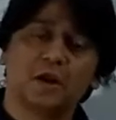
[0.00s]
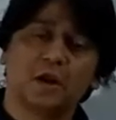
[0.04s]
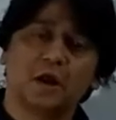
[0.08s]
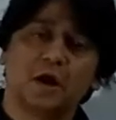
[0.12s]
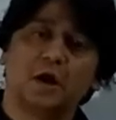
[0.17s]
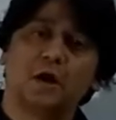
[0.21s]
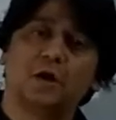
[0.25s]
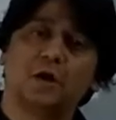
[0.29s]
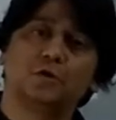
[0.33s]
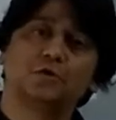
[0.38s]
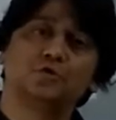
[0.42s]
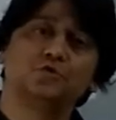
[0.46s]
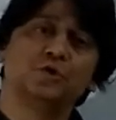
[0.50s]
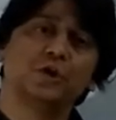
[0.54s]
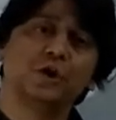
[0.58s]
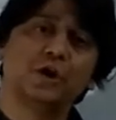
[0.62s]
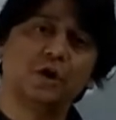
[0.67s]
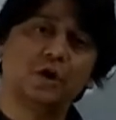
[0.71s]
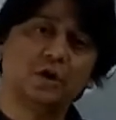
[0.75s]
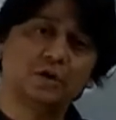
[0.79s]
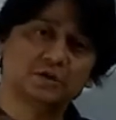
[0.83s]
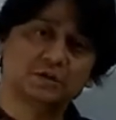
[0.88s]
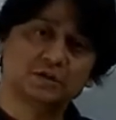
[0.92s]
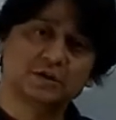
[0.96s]
How do they
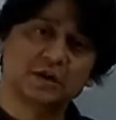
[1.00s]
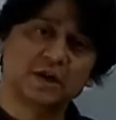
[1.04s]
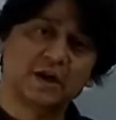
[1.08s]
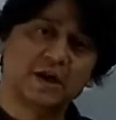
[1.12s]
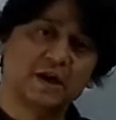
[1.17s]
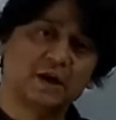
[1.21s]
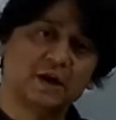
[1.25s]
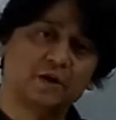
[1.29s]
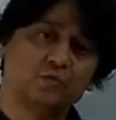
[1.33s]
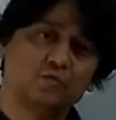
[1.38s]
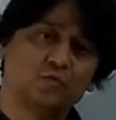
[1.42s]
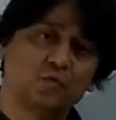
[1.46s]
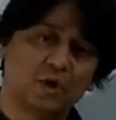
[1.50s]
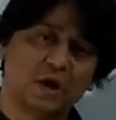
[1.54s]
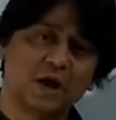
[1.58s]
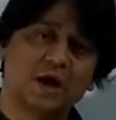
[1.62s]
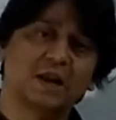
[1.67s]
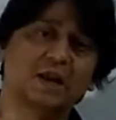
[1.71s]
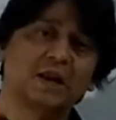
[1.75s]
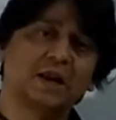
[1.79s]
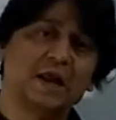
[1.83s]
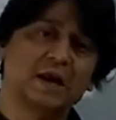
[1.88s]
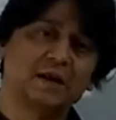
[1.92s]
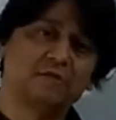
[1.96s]
oscillate? What
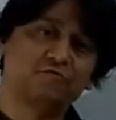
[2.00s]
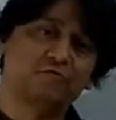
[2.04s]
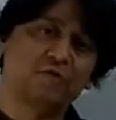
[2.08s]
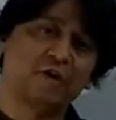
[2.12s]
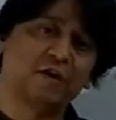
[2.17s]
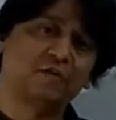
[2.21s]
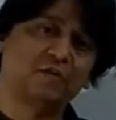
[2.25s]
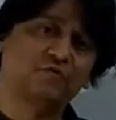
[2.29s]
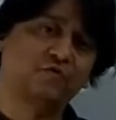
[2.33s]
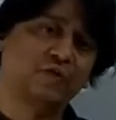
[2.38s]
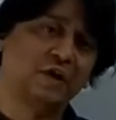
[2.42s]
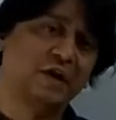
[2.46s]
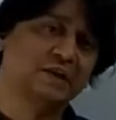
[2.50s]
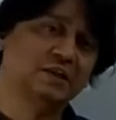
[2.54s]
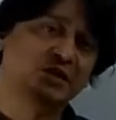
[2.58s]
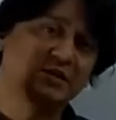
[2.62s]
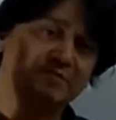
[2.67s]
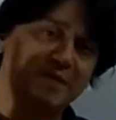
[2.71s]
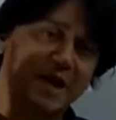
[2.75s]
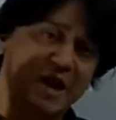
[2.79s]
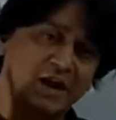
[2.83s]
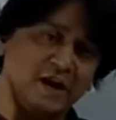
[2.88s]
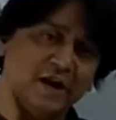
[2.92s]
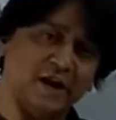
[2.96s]
are electric fields and
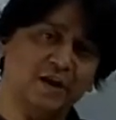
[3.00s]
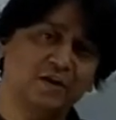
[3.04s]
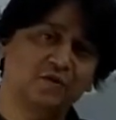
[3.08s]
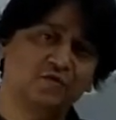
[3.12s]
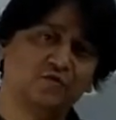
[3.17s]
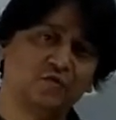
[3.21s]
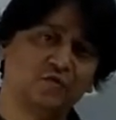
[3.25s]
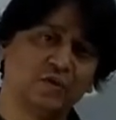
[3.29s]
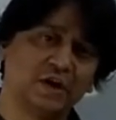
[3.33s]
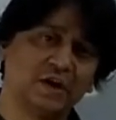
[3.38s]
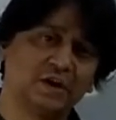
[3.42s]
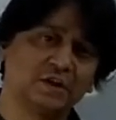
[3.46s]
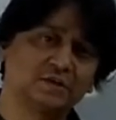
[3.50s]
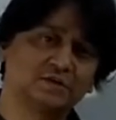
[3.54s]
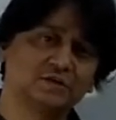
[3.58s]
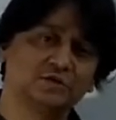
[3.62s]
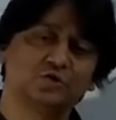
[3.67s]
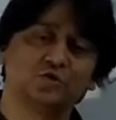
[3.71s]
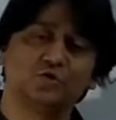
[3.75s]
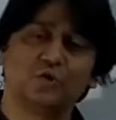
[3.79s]
magnetic fields?